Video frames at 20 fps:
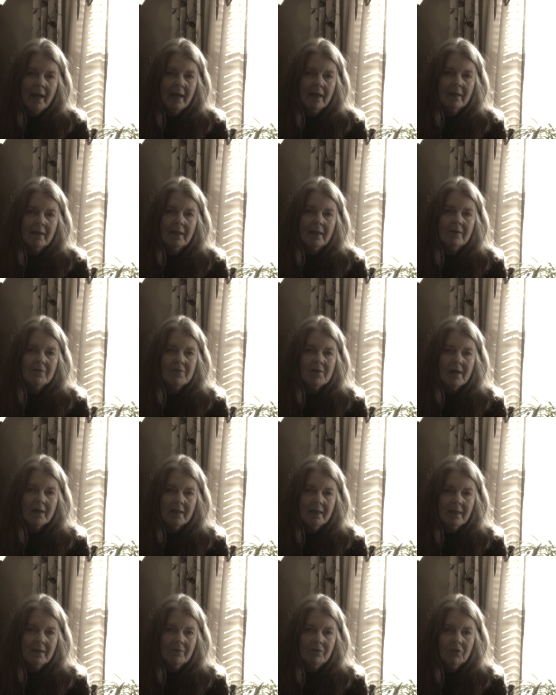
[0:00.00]
and
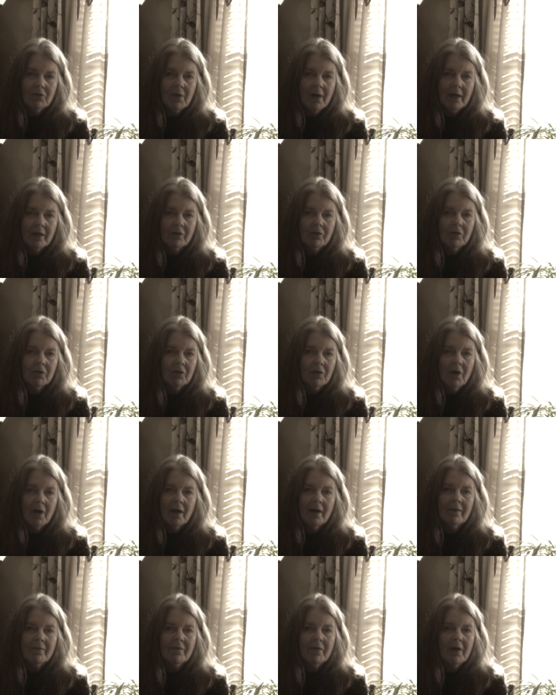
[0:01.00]
executive director
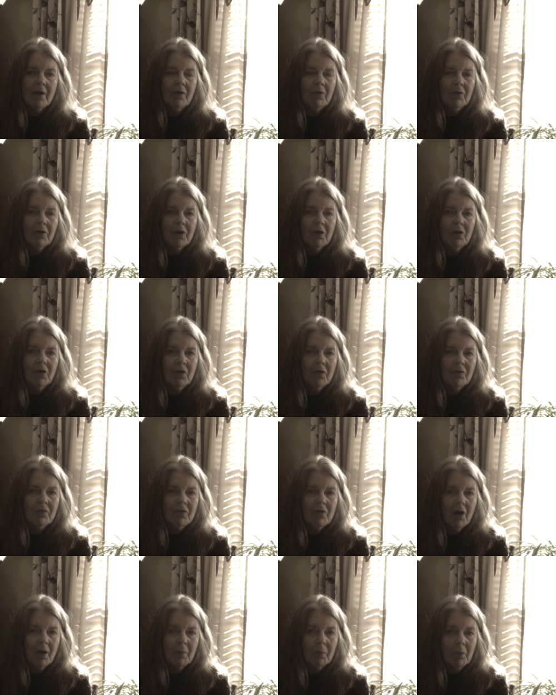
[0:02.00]
of Thundering
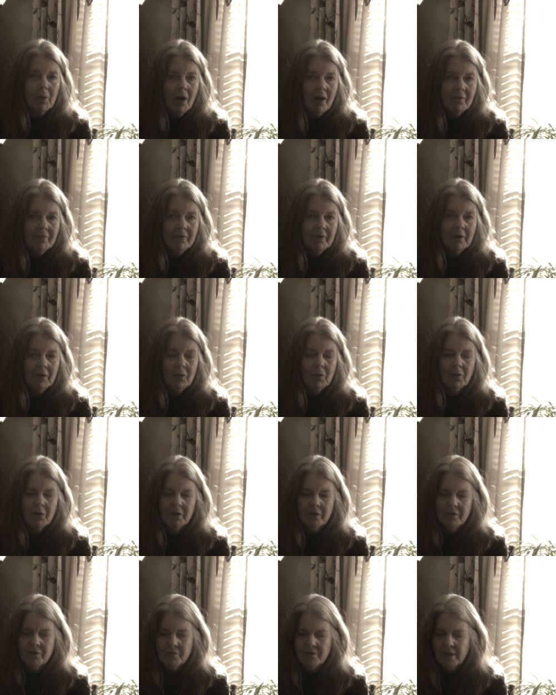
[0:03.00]
Hooves nonprofit
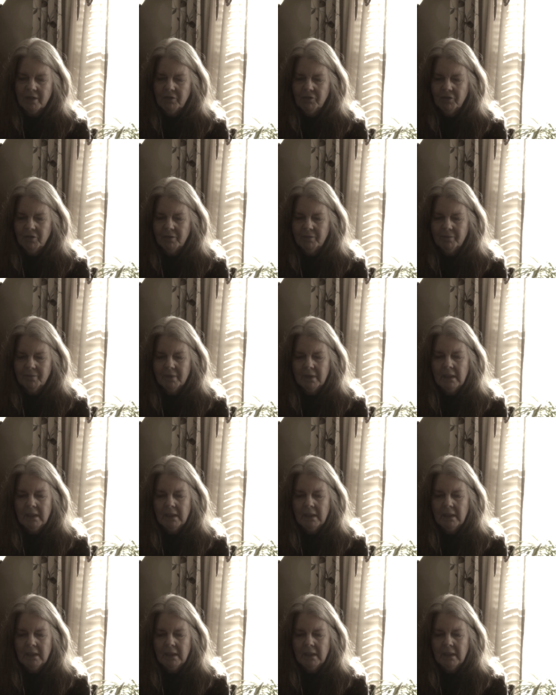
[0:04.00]
organization.